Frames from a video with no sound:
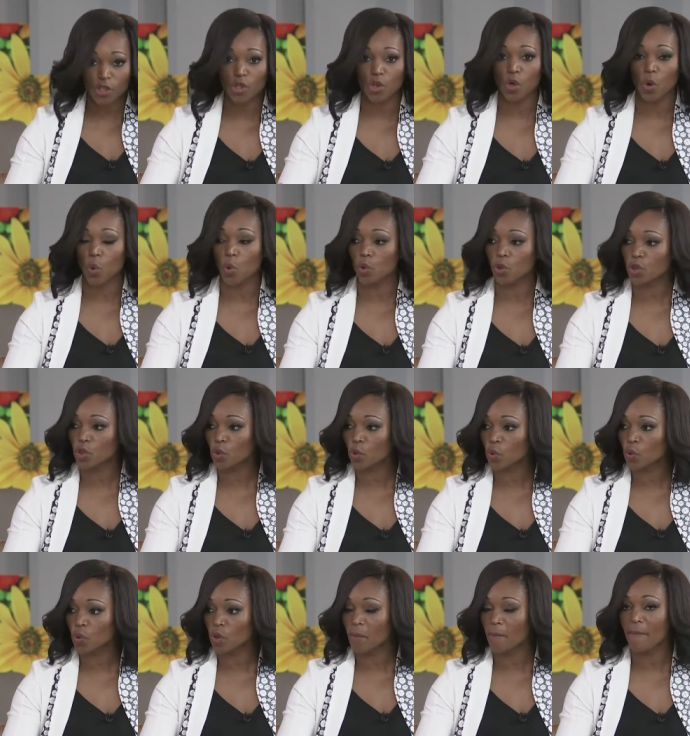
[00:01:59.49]
are old
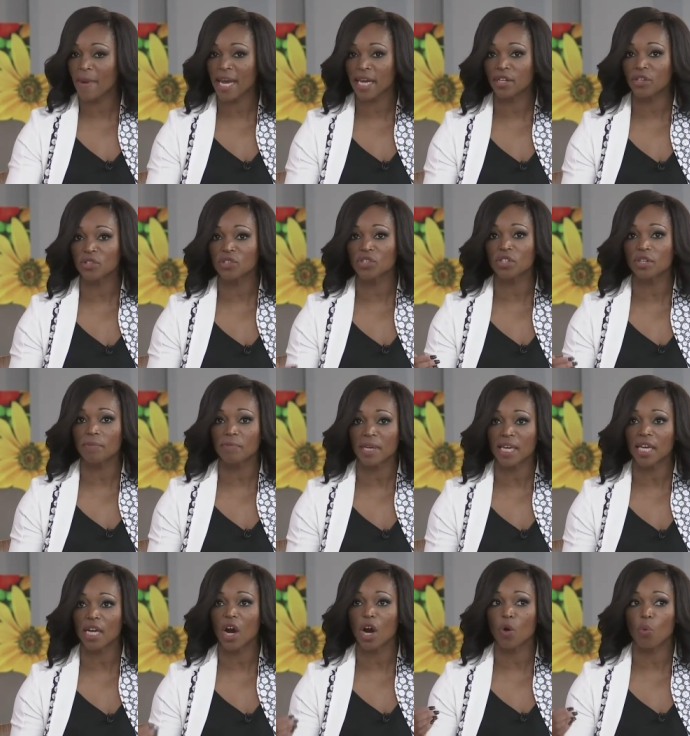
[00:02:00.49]
school manners to
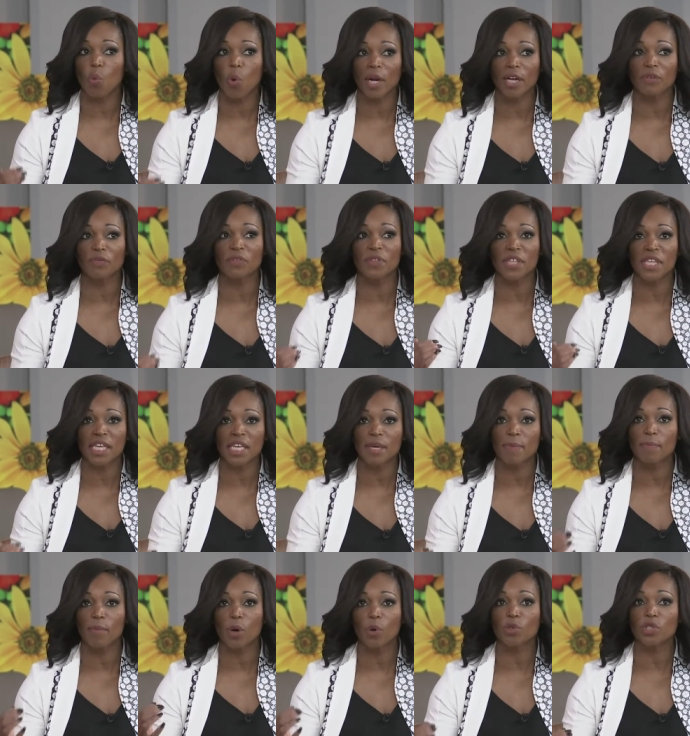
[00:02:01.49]
me are one of the
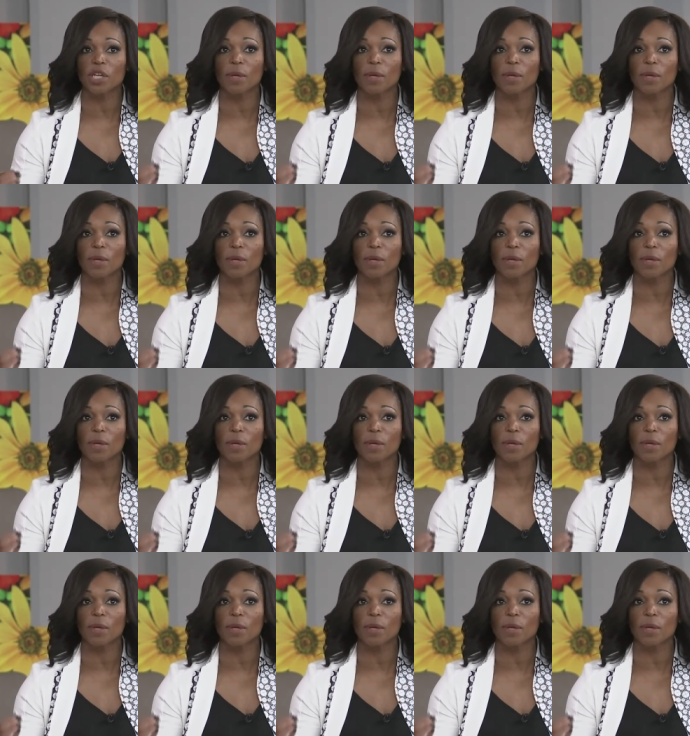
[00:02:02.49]
most